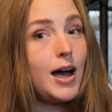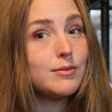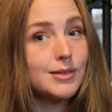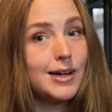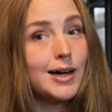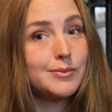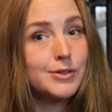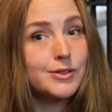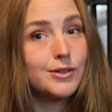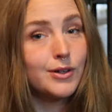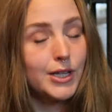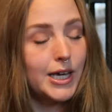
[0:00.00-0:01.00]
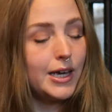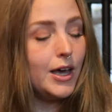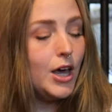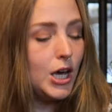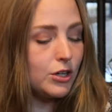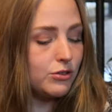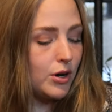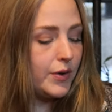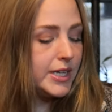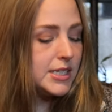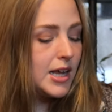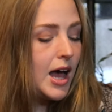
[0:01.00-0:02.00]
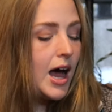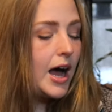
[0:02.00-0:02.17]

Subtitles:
I will absolutely grow it.